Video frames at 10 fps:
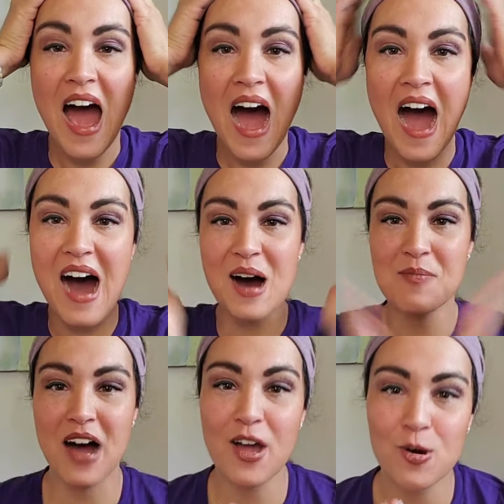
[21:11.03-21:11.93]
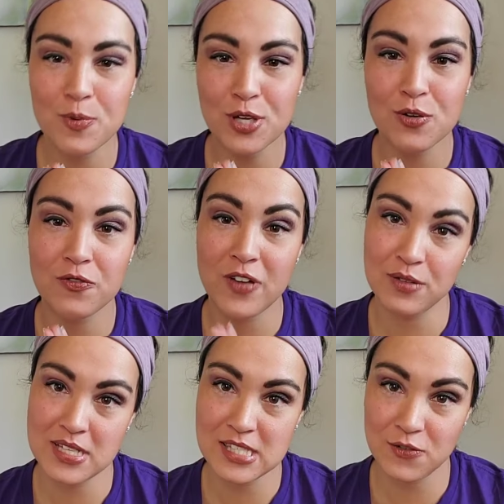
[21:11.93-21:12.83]
I hope you found
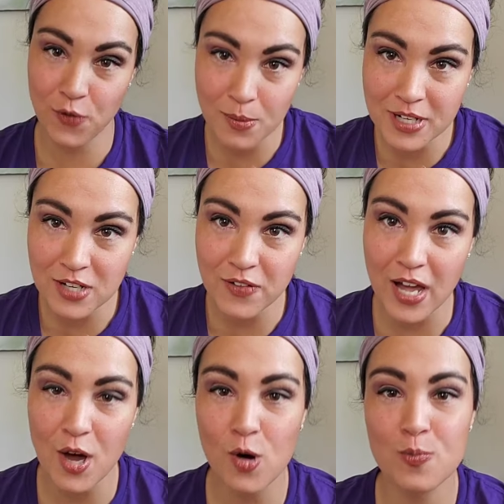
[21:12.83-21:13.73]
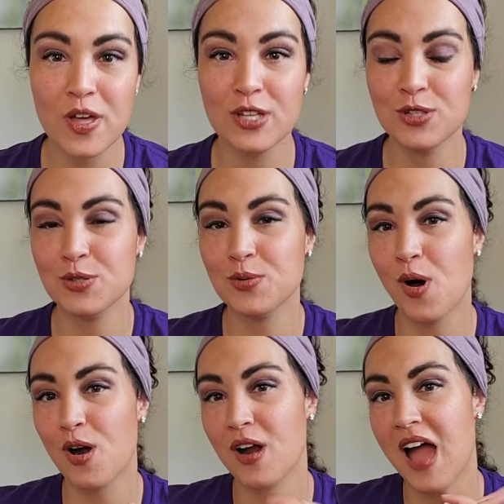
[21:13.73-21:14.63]
this informative. I hope that you
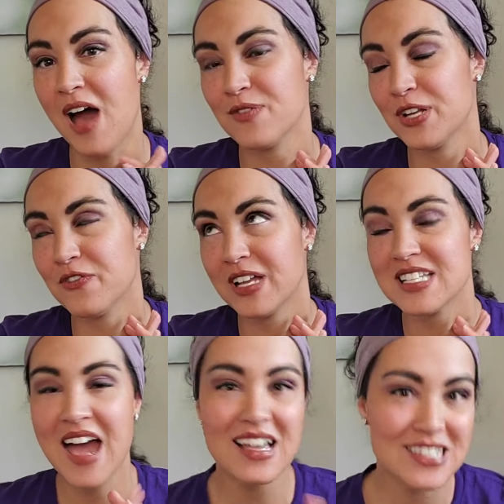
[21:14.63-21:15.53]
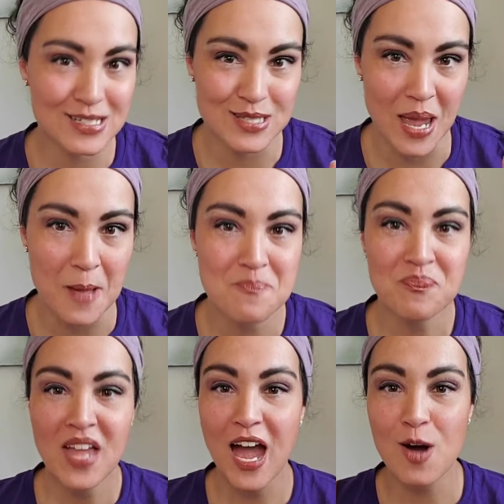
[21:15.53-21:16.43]
are having a fantastic day.
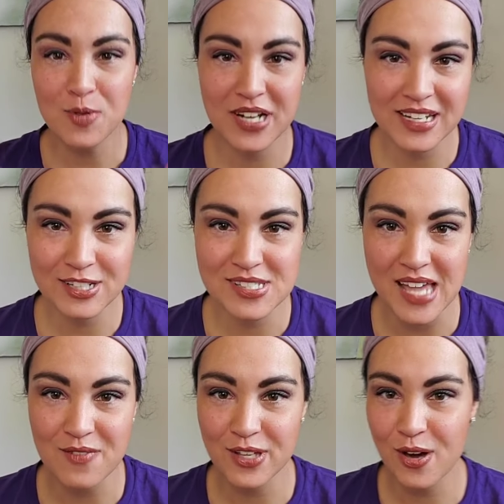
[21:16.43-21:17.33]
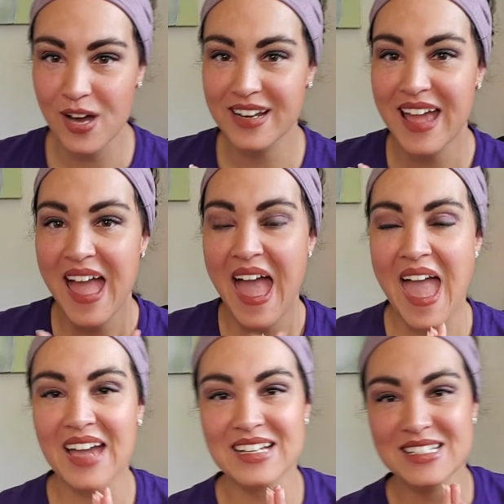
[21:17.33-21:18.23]
I hope you're getting your savvy on,
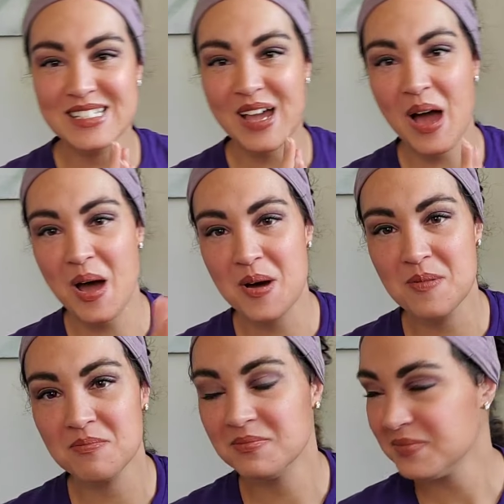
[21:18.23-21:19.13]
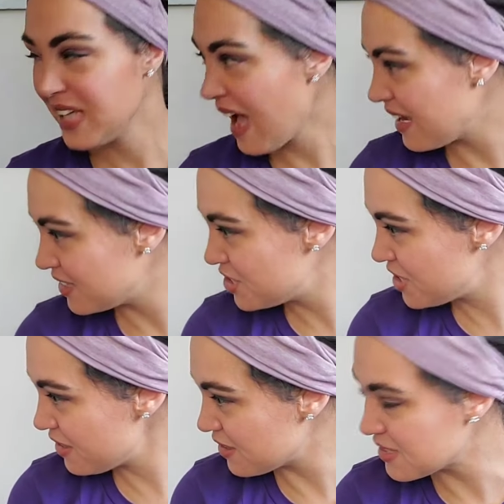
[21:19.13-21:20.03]
and yeah,
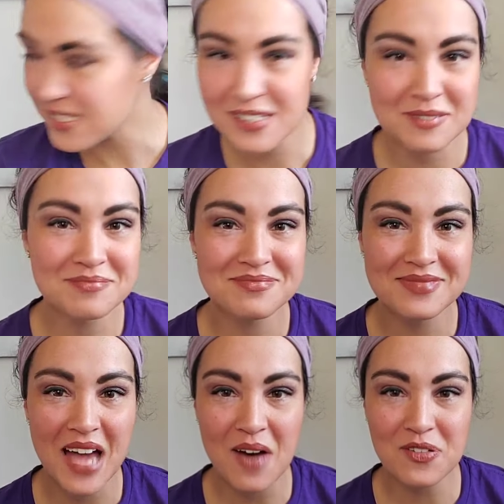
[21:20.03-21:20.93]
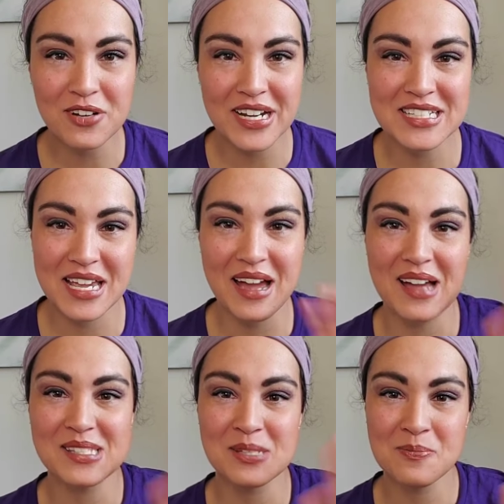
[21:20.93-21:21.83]
cheers. Have a great day,
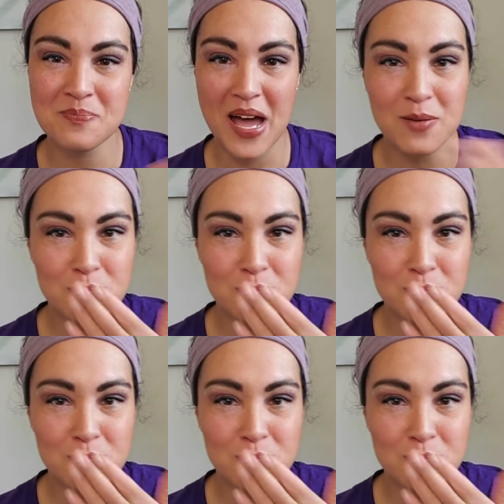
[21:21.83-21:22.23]
guys. Bye.